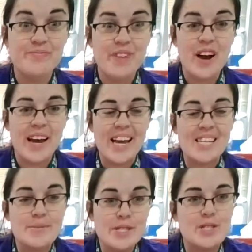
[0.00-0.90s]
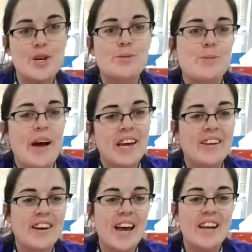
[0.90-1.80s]
All right, guys, Mrs. Scoops back here
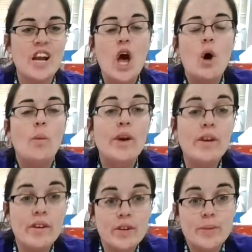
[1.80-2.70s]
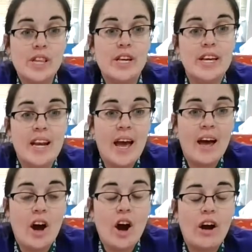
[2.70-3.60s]
again. We are going to be looking at
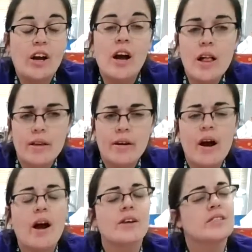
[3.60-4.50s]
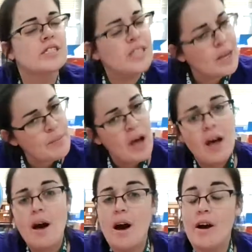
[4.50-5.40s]
our color, our shape,
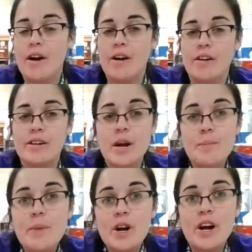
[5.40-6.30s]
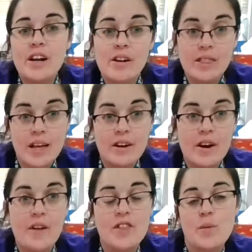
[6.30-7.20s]
our number, and our letter
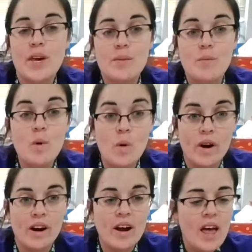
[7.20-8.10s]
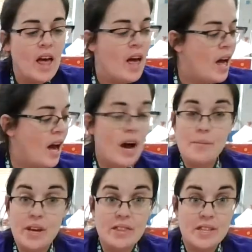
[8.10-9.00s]
of the week more
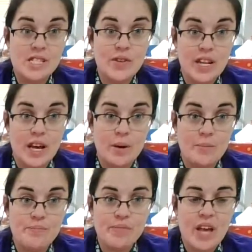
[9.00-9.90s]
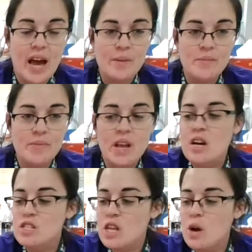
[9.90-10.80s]
in this video, okay?
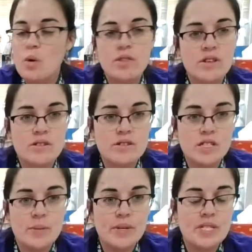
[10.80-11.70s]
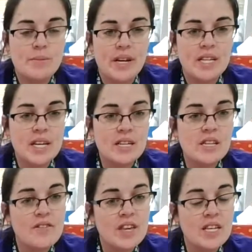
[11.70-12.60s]
So these are just going to be some ideas
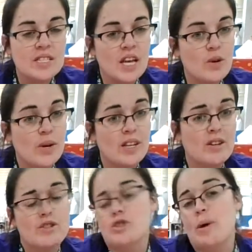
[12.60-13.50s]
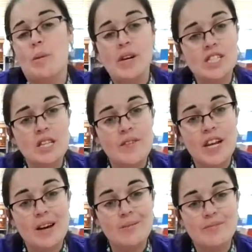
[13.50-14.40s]
of things that you can either do by watching the
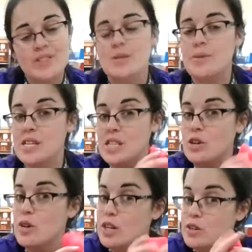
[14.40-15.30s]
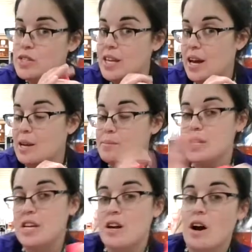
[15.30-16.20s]
video, some things that you can use the items
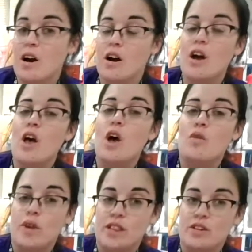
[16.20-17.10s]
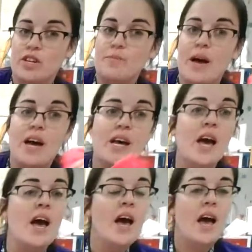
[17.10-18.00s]
in our Red Learning Bag,
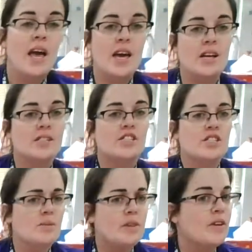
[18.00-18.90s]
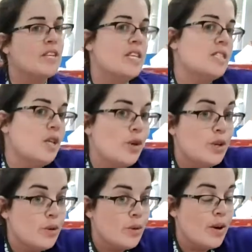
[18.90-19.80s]
and just some other ideas that you can
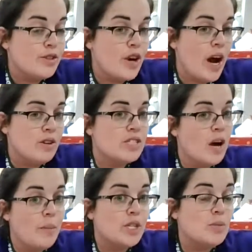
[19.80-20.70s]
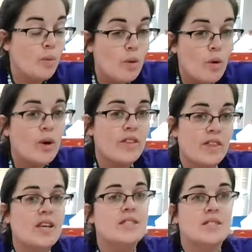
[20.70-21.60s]
do around your house to help explore
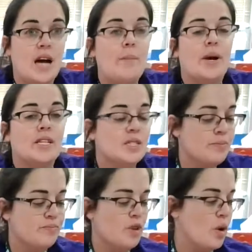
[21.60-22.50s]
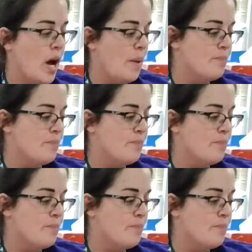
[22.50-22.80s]
these topics, okay?